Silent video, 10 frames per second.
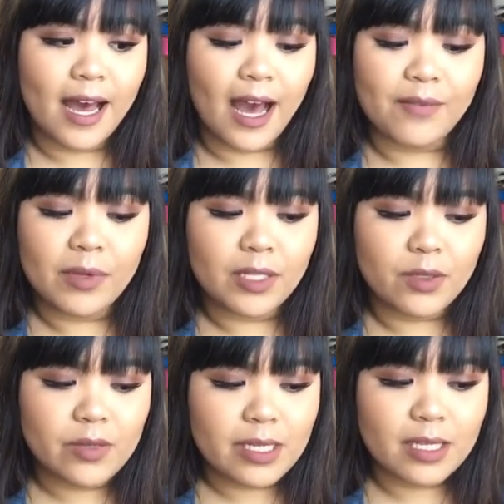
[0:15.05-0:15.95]
I've been
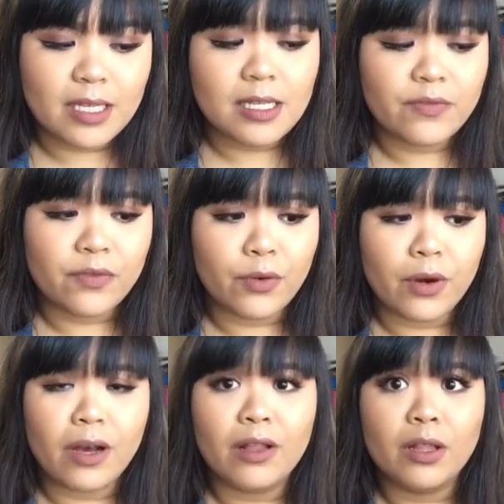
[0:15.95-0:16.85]
using these
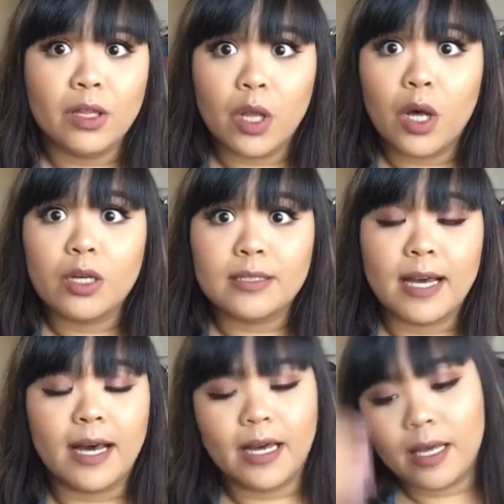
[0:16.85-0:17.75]
for a long
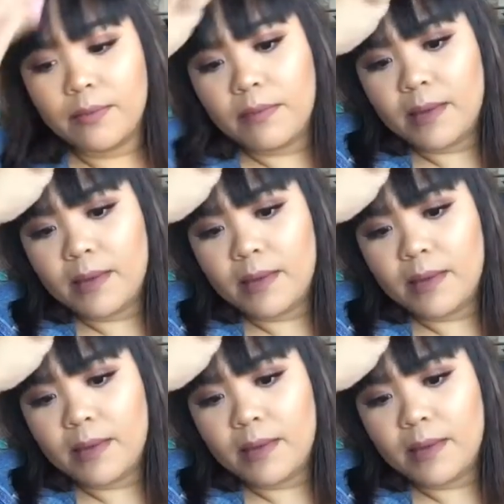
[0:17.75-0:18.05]
time,